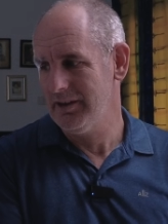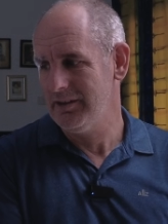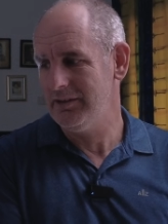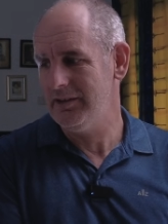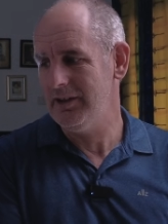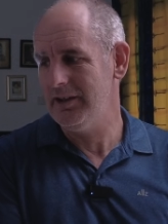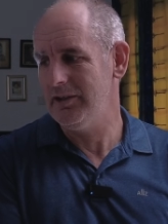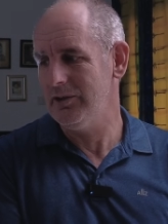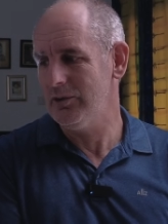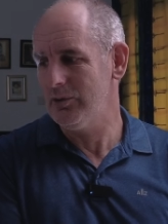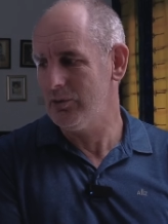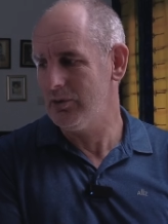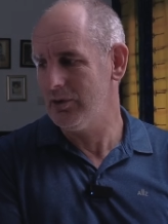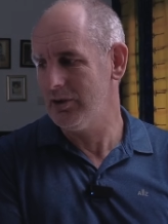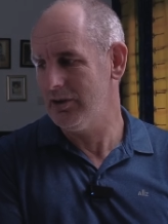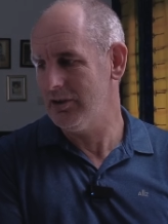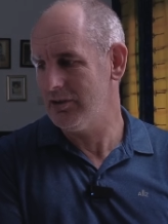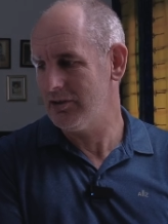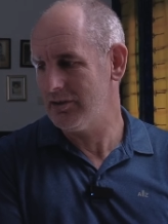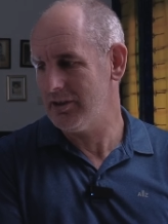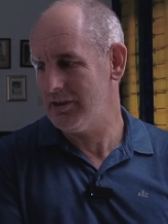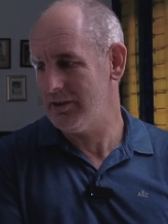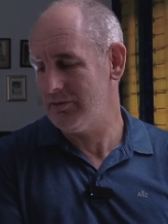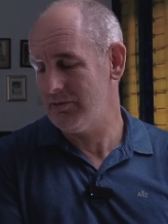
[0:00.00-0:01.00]
Did it all
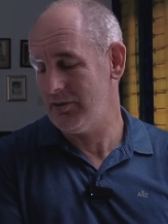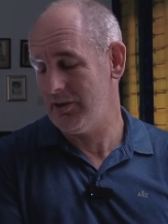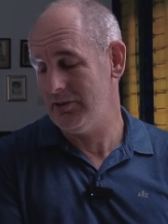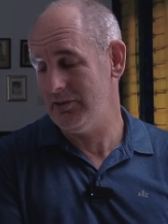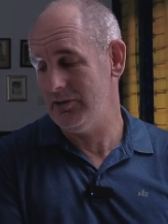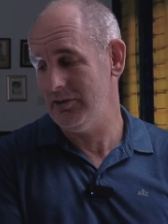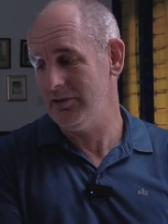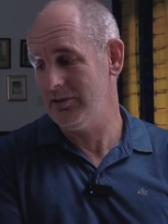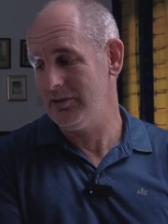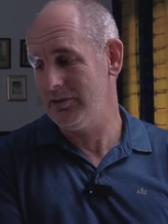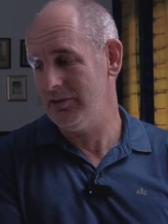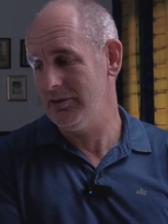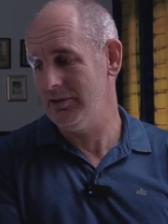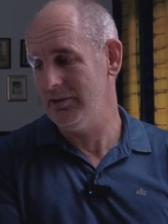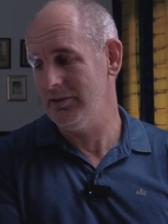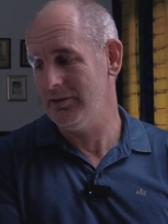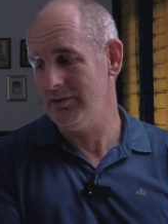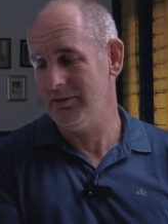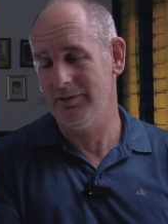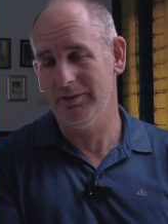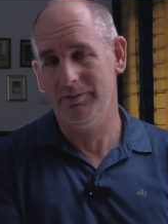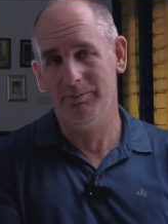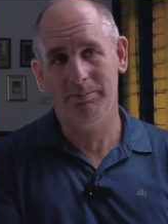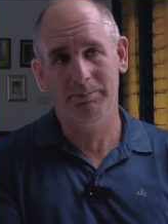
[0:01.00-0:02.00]
herself. I just couldn't
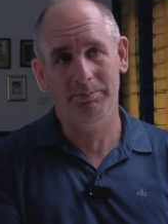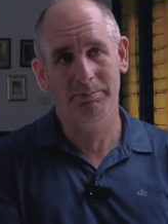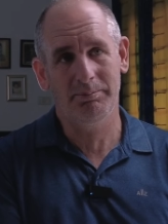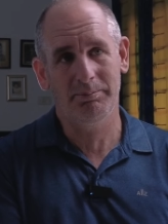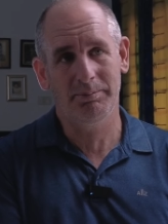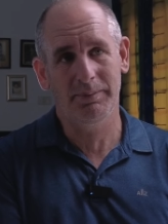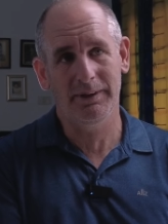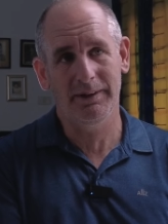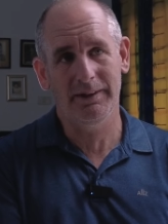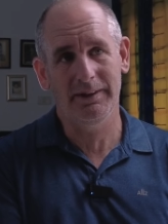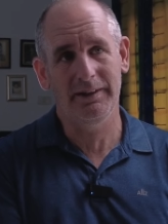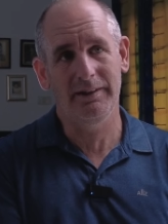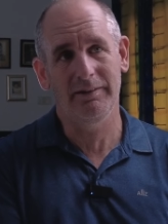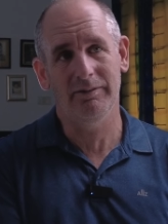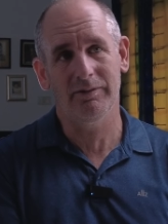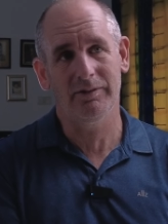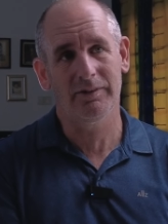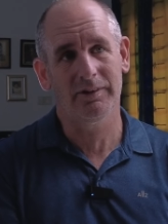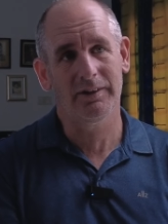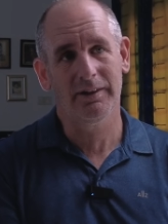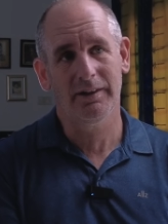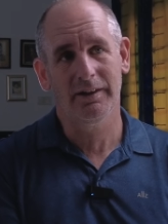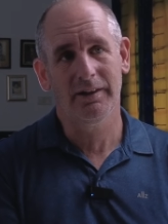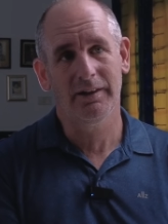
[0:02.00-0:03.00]
yes.
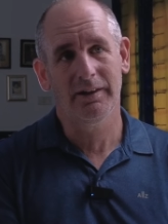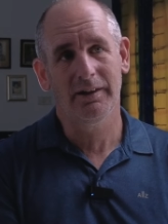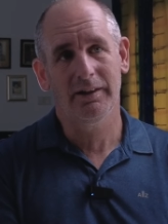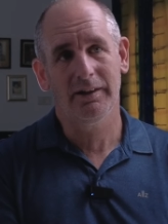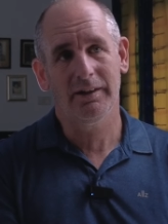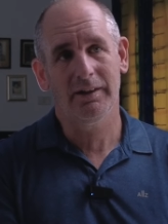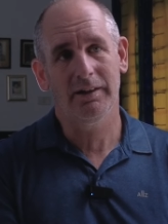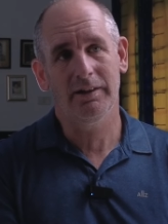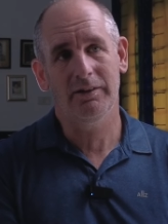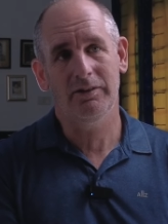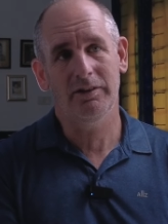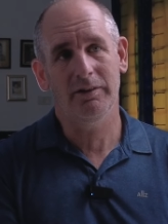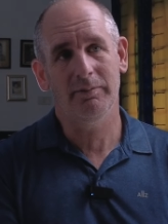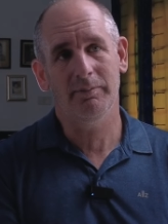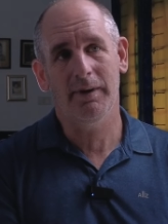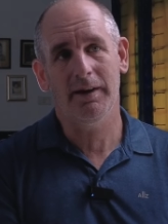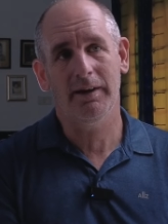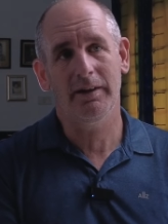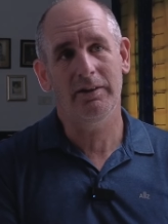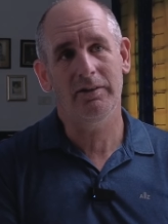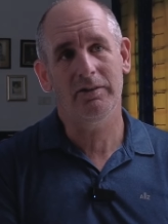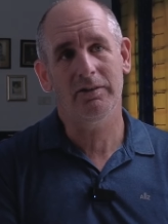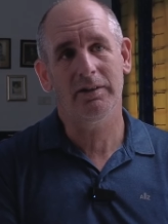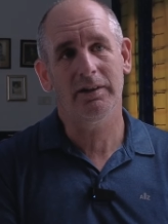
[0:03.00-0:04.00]
believe that she
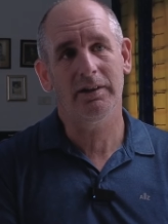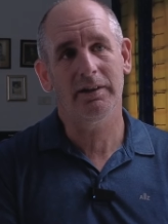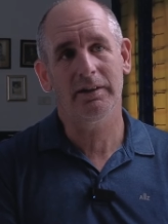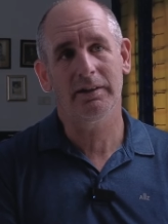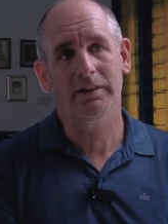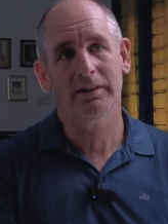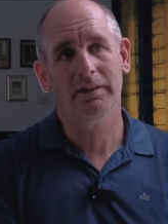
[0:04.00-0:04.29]
managed that.